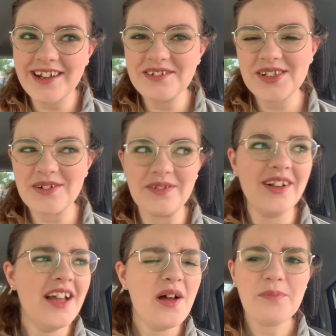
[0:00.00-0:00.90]
So,
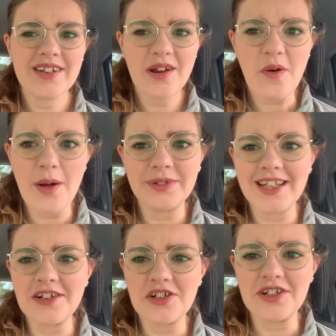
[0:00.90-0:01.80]
but no
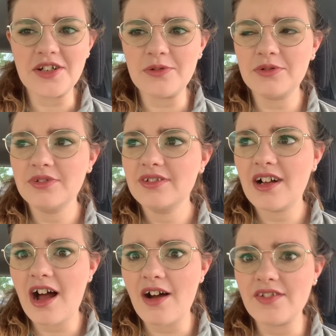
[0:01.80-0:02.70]
obligation to,
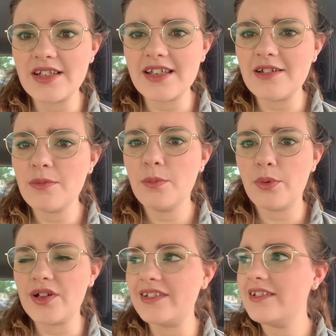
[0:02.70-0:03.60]
obviously. But